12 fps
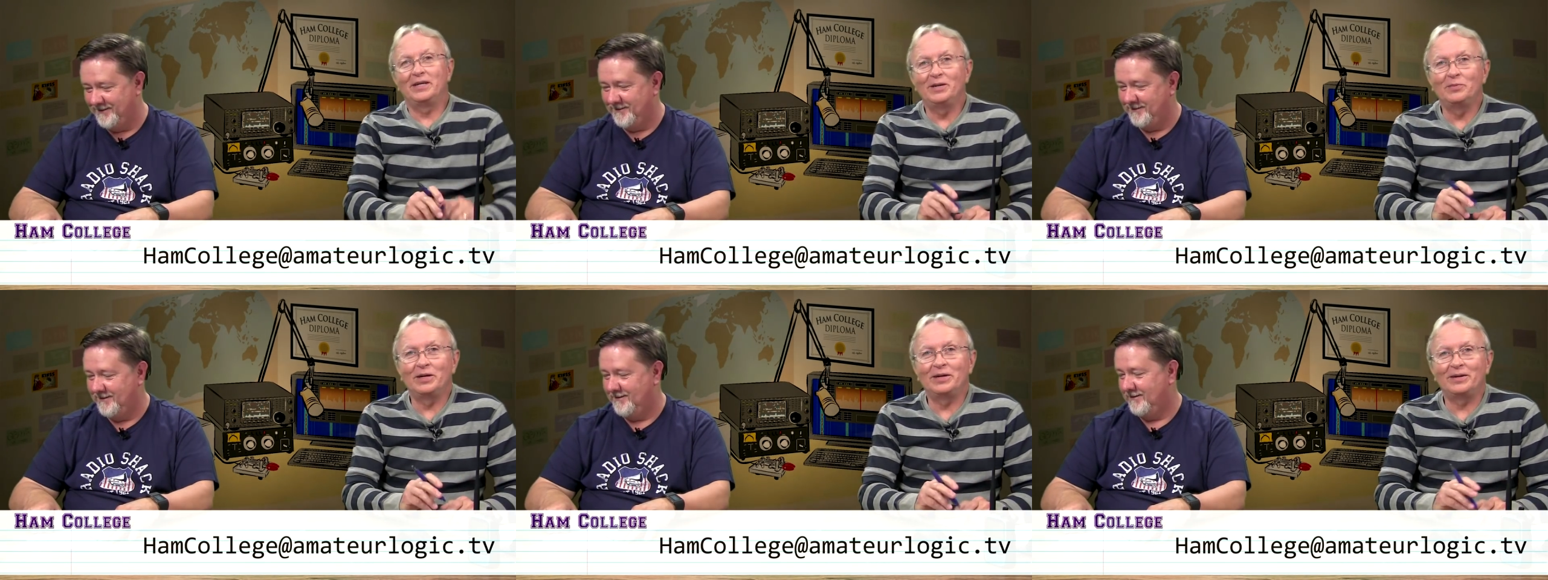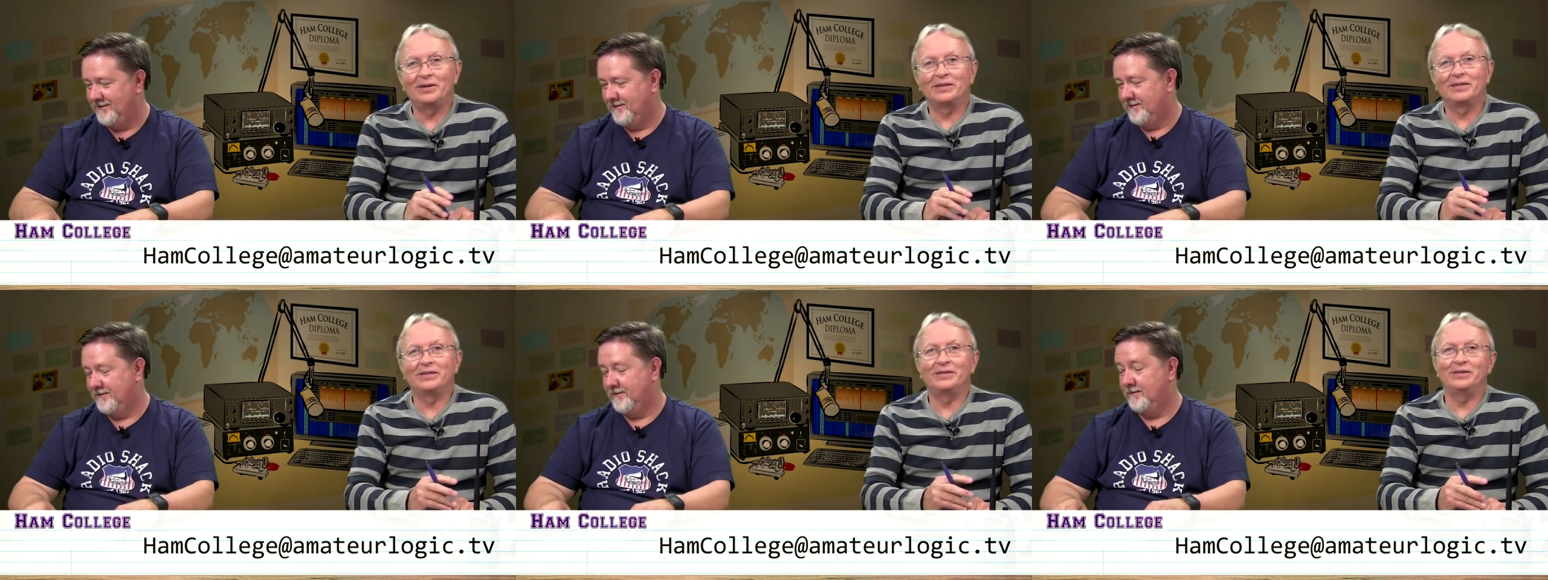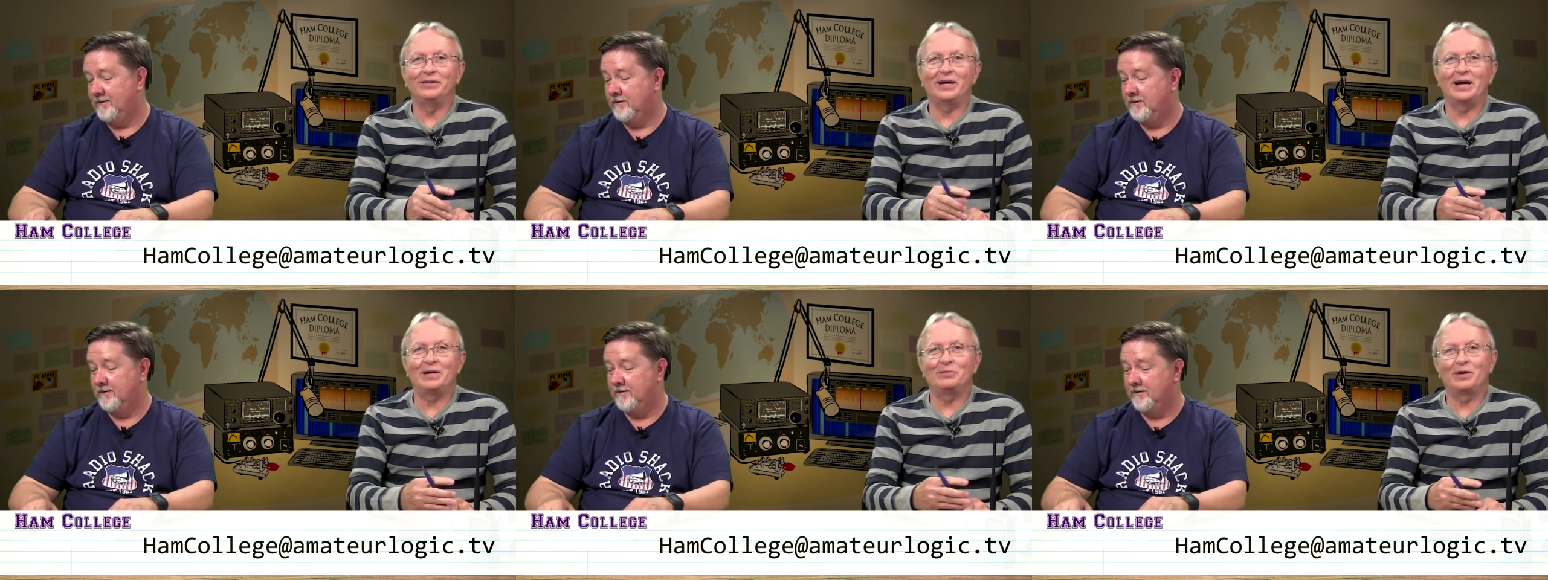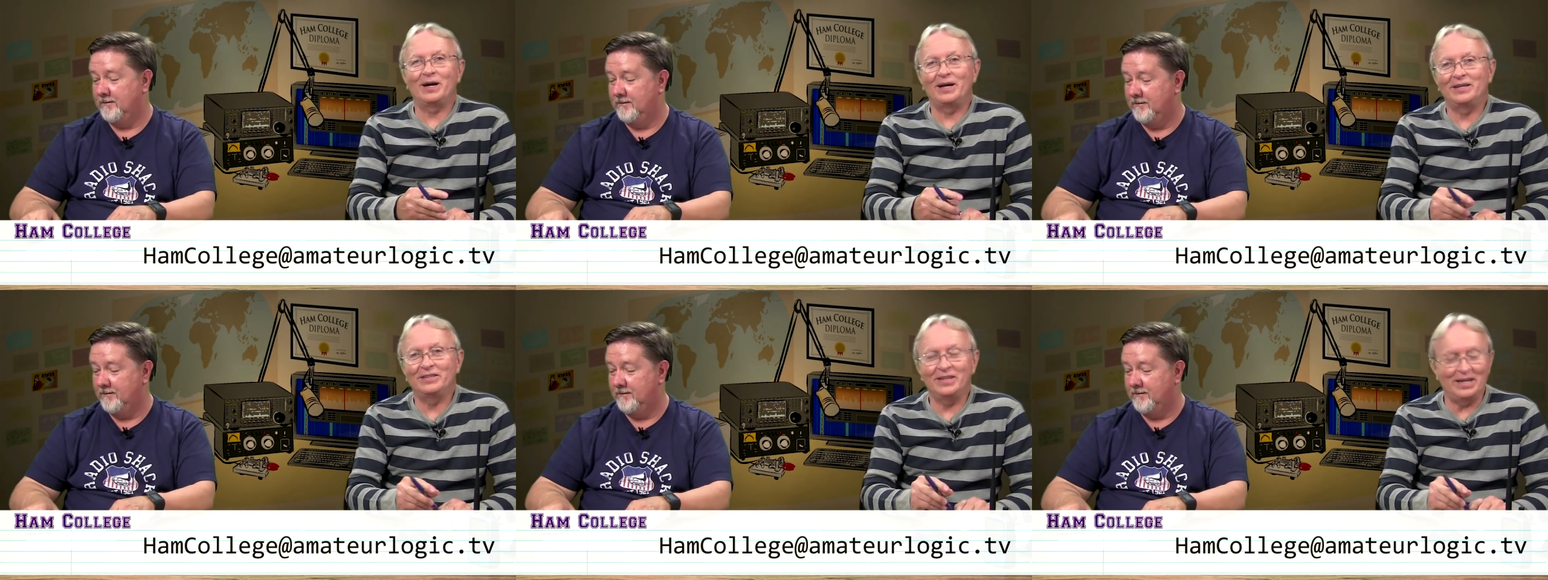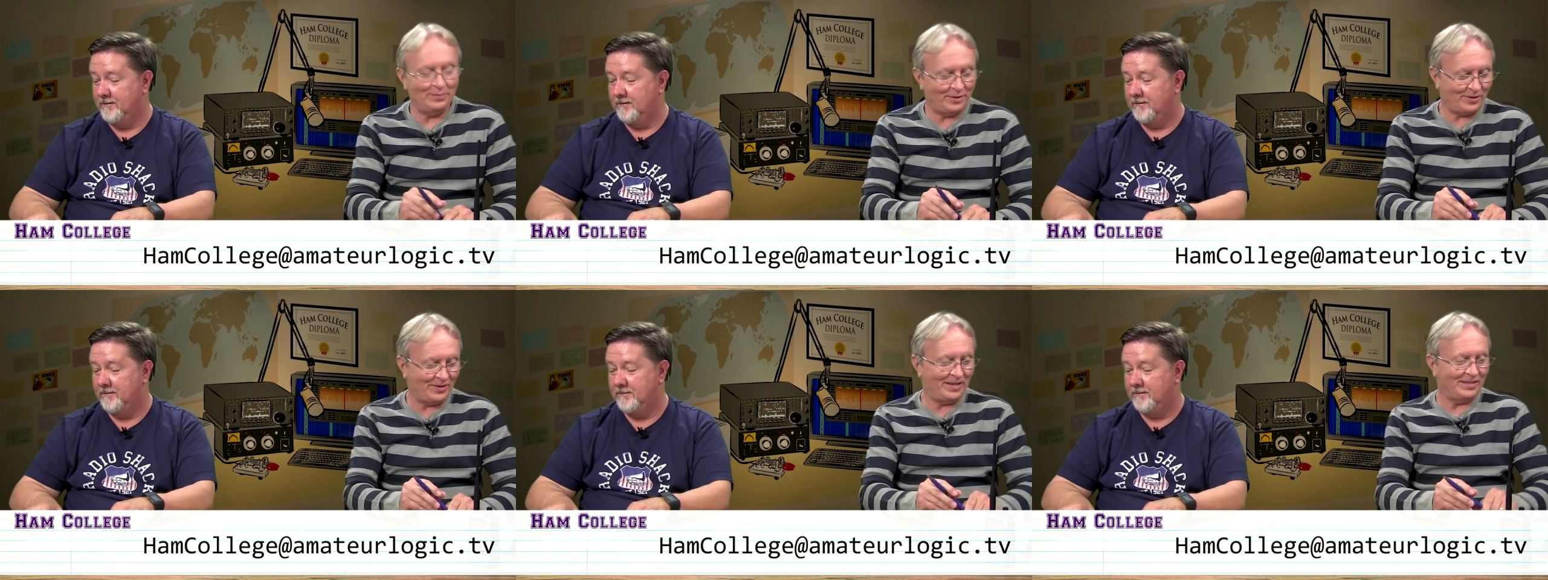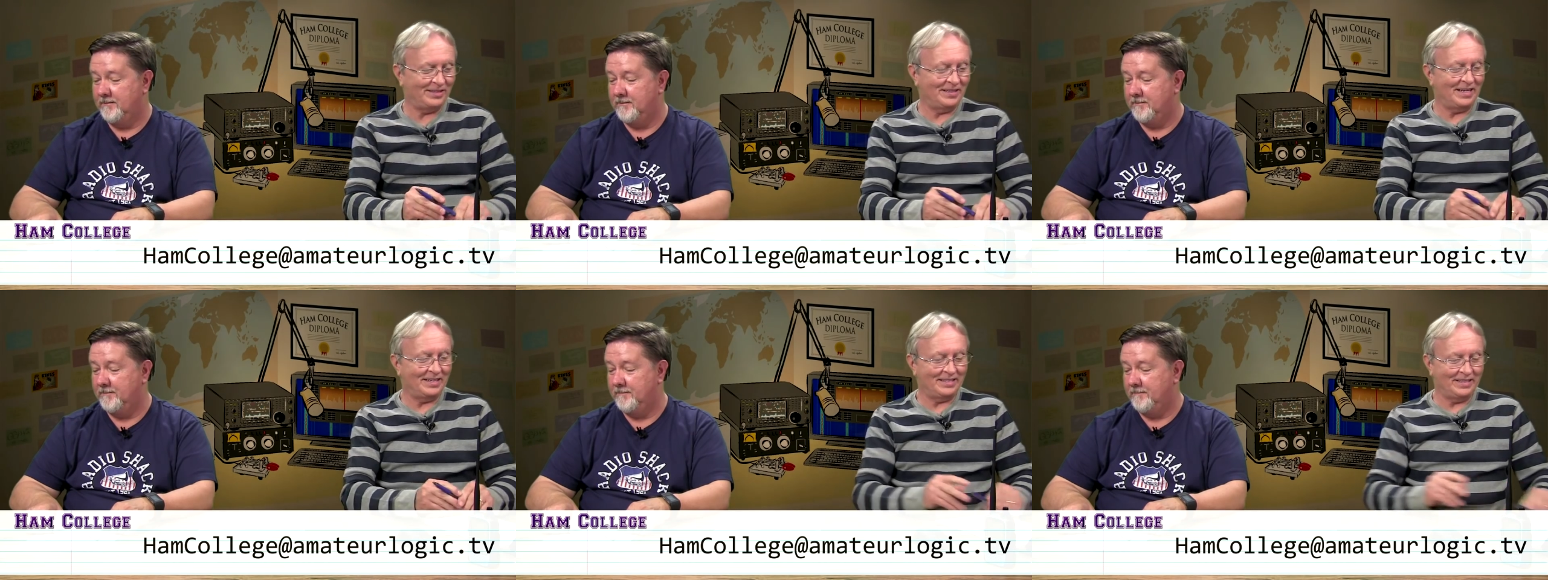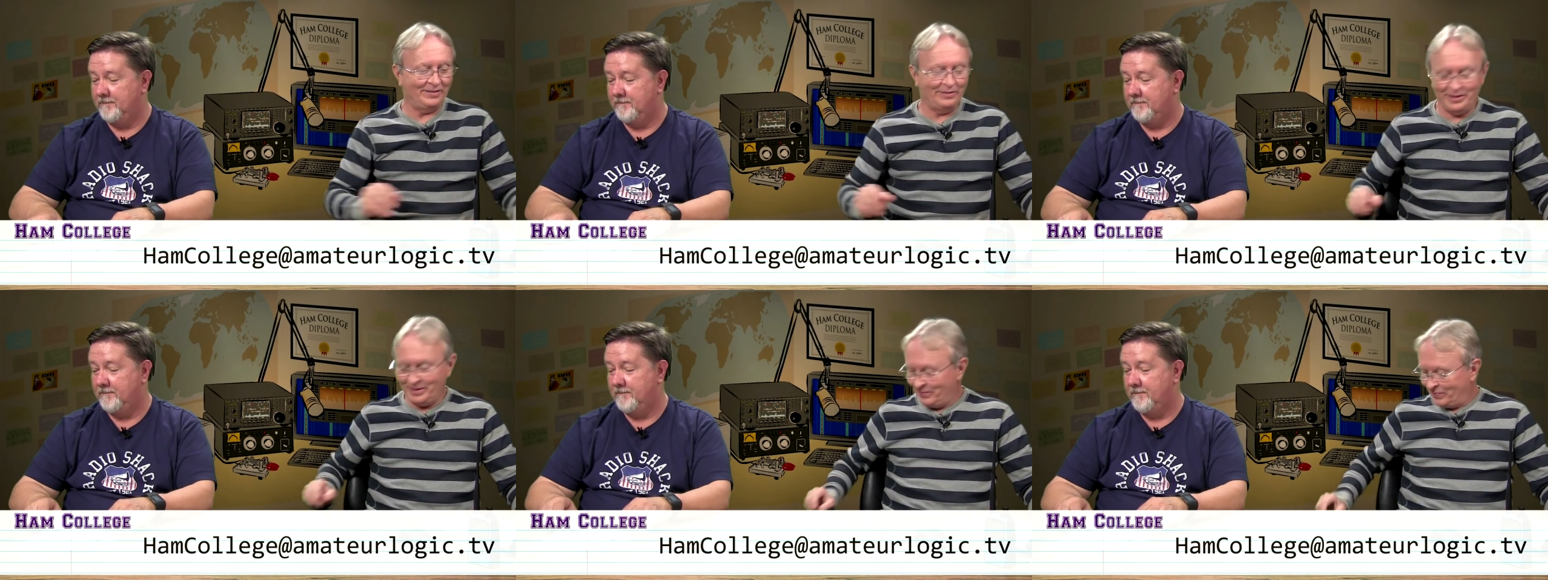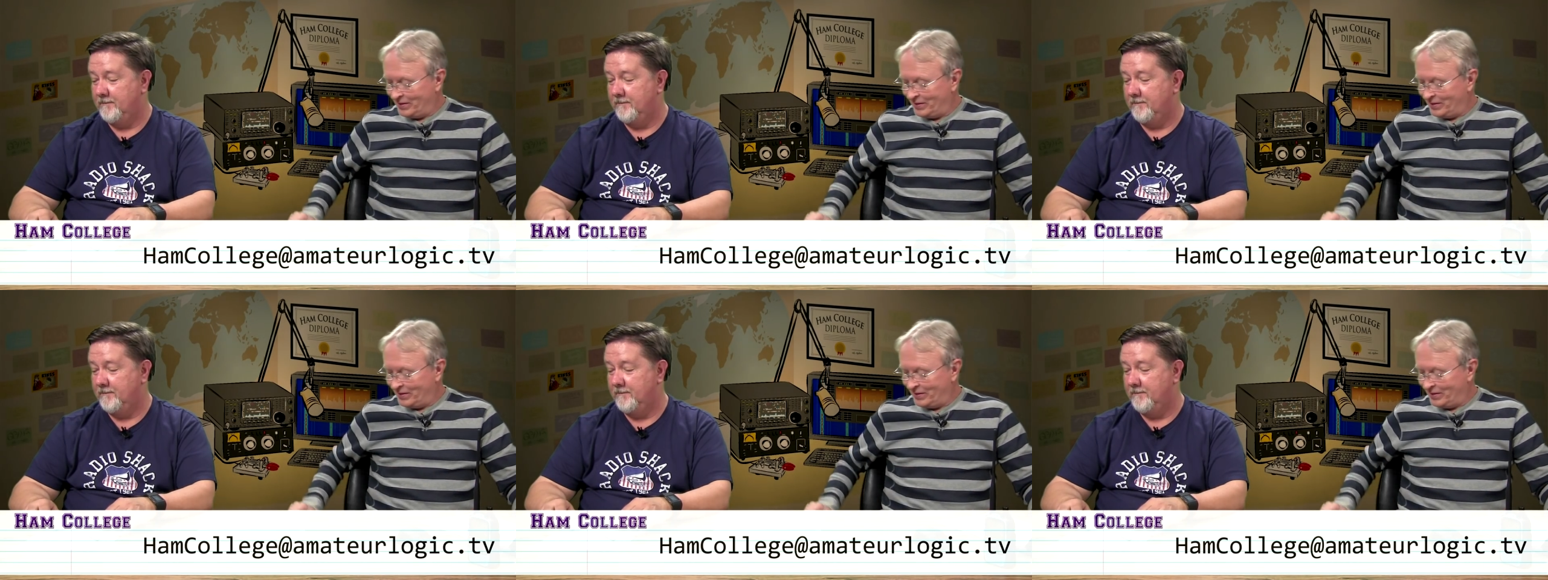Speaker 1: email to hamcollege at amateurlogic.tv